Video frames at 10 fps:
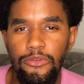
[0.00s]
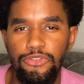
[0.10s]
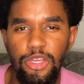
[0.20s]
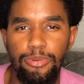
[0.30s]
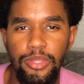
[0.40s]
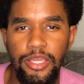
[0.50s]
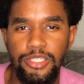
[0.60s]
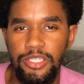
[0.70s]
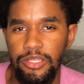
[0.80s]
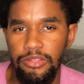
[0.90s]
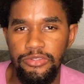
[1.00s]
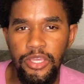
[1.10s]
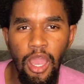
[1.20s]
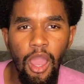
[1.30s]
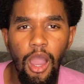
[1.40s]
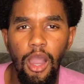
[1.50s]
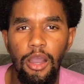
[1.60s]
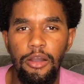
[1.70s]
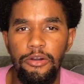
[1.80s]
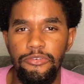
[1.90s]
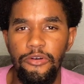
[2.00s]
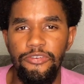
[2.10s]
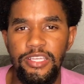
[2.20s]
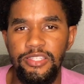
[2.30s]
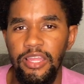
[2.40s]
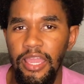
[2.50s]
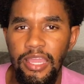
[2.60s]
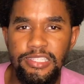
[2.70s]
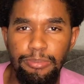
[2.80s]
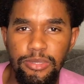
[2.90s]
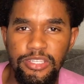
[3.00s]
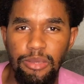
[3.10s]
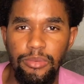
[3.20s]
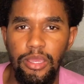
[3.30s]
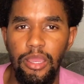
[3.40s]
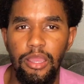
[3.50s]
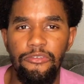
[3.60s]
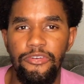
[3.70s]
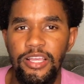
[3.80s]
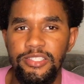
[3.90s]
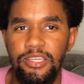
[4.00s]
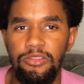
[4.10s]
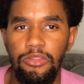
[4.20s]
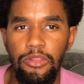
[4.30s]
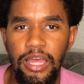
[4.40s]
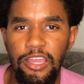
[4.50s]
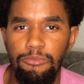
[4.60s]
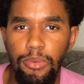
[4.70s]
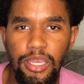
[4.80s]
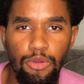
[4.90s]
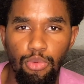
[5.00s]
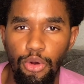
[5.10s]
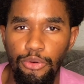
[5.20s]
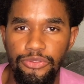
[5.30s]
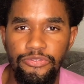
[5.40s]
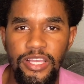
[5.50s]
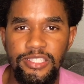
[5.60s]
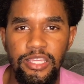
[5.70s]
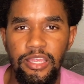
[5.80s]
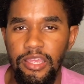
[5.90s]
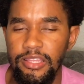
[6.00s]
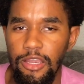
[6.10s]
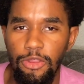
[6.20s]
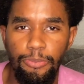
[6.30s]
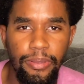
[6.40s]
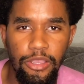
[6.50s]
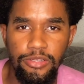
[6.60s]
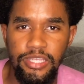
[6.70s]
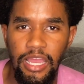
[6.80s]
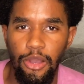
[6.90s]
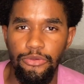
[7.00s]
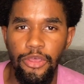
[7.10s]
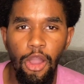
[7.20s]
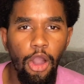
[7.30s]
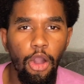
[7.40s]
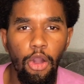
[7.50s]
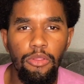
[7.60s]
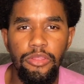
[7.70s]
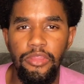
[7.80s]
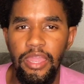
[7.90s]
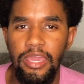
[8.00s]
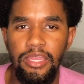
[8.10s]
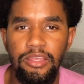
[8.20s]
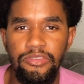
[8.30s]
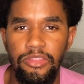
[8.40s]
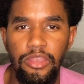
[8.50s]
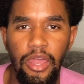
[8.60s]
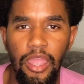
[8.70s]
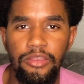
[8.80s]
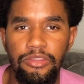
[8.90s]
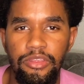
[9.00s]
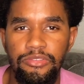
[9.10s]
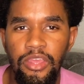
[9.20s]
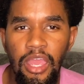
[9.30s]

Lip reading: and tribulations of facing the AIDS epidemic, facing the lack of money woes, facing getting kicked out of their parents' house, all in the 80s and the 90s.